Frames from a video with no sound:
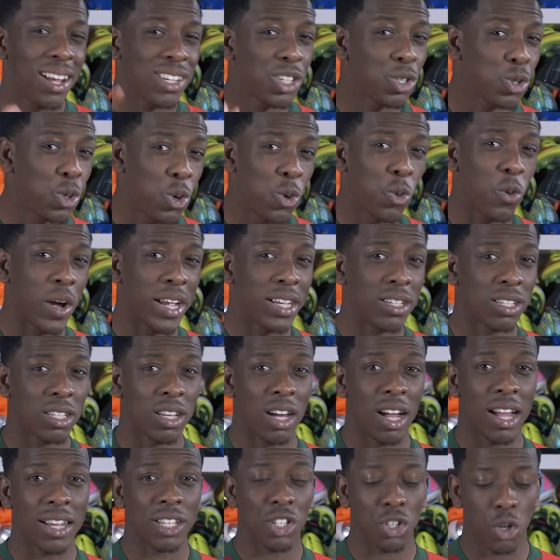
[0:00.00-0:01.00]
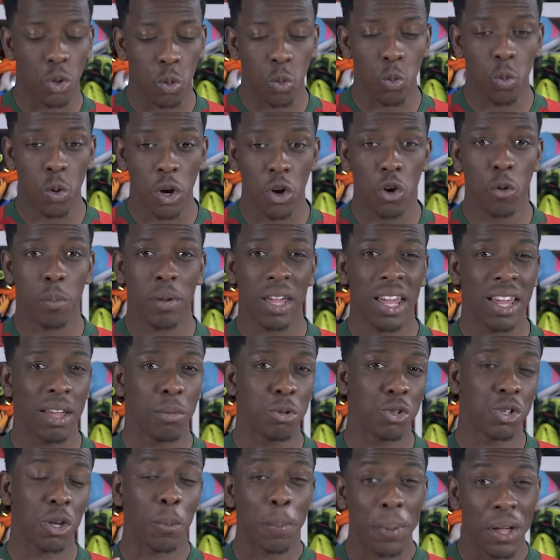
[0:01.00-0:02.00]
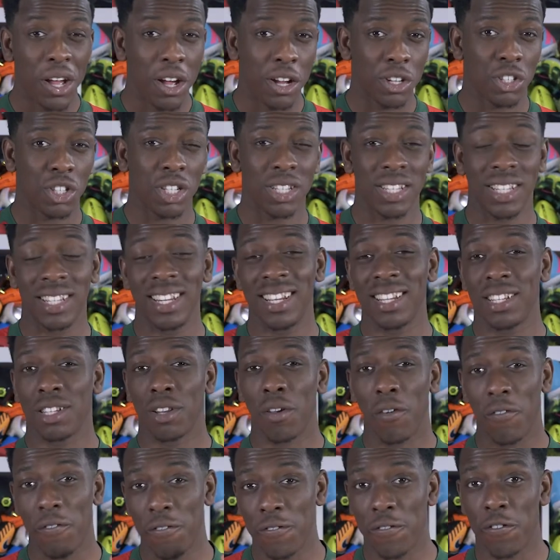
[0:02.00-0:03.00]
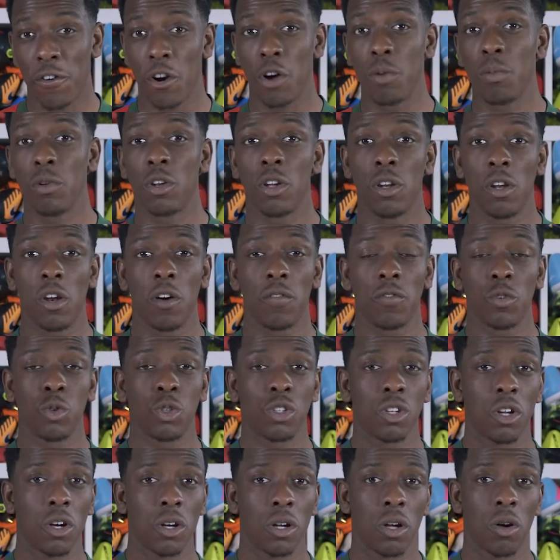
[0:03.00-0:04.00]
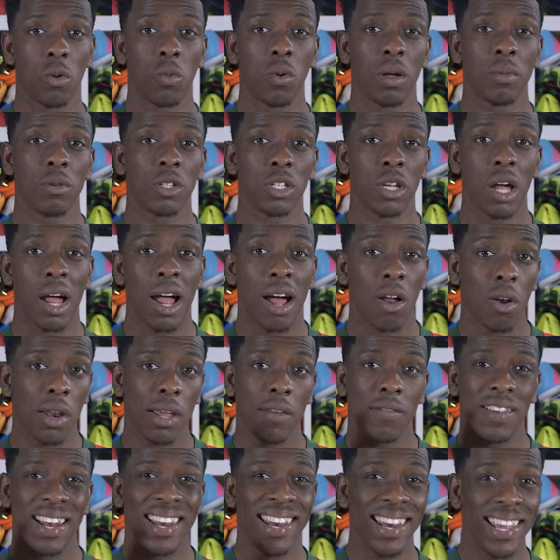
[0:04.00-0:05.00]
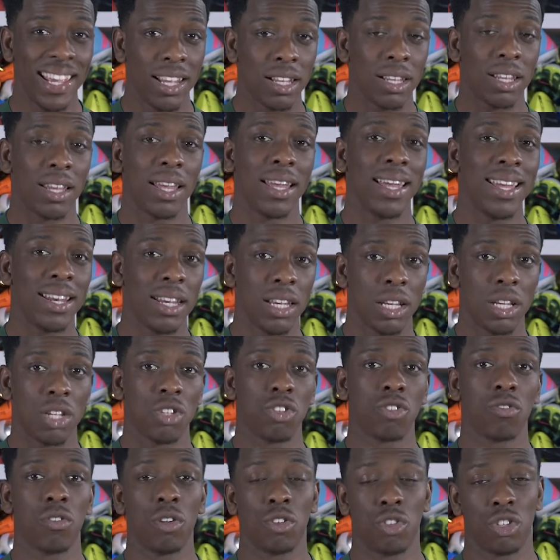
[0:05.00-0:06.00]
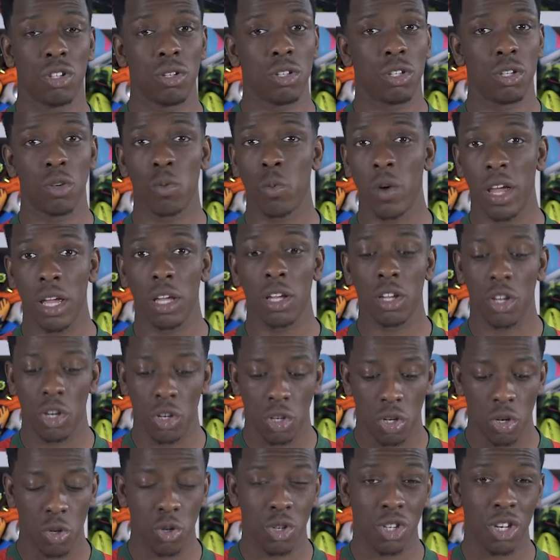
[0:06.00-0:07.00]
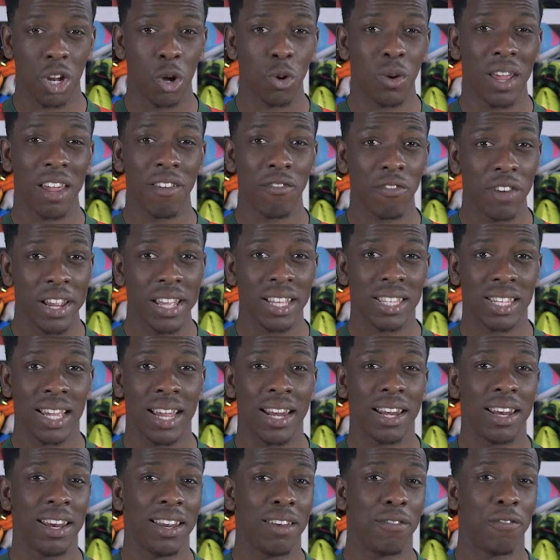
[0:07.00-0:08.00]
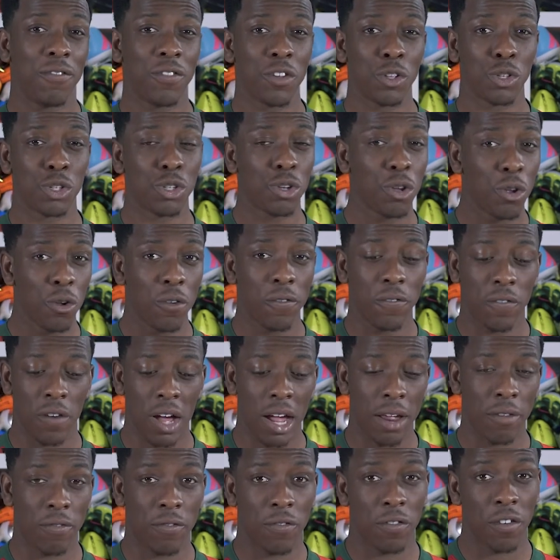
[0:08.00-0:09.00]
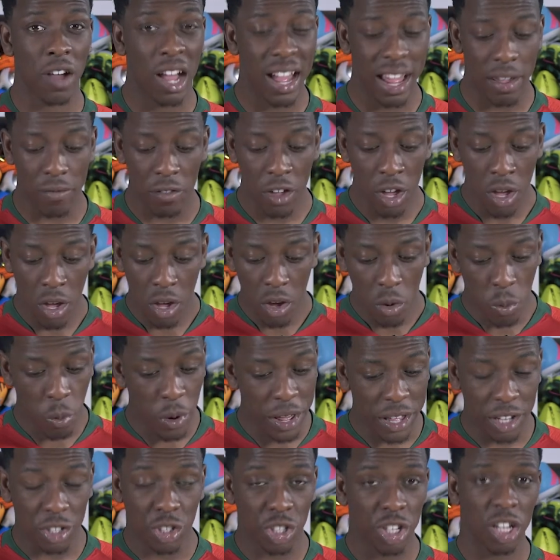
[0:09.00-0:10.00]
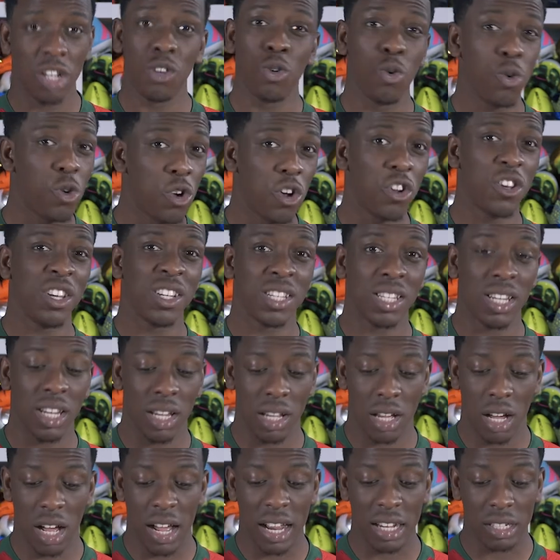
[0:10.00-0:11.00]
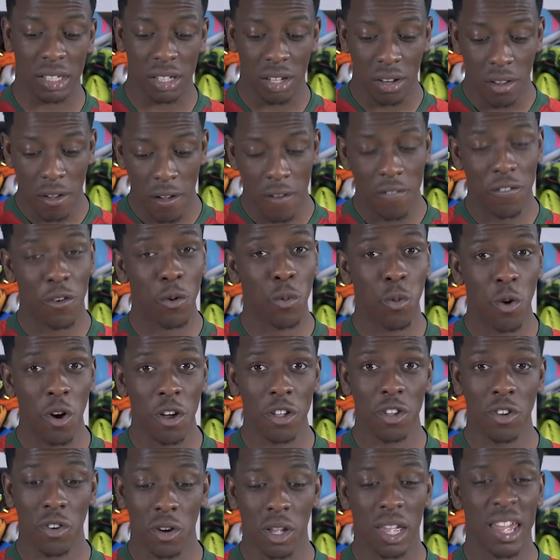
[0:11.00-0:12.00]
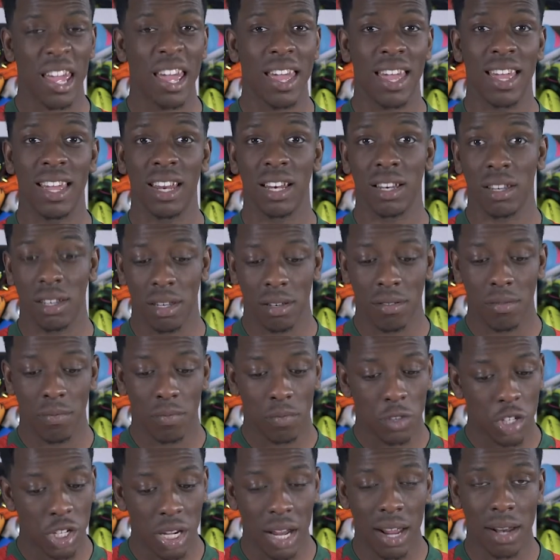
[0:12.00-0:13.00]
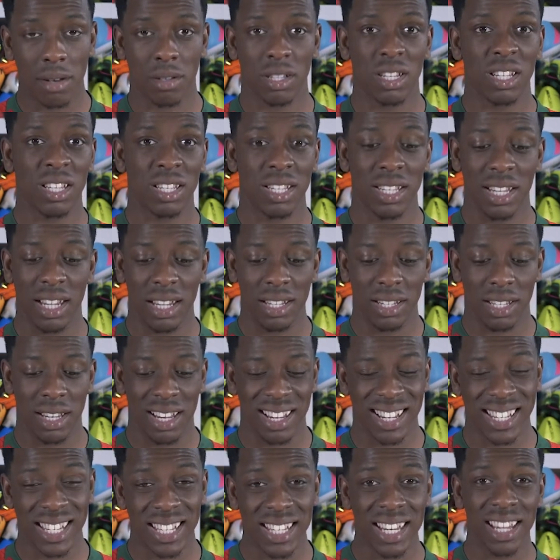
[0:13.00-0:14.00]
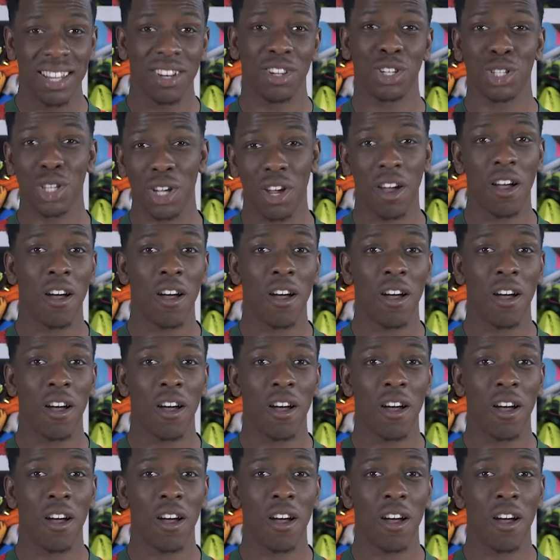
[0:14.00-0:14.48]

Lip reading: as always, guys, you will be able to purchase this from the Lovell Soccer website. I'll leave a link in the description to where you can do so. They're retailing for $255, which, in all honesty, guys, for what you're getting, Chapter 6, a signature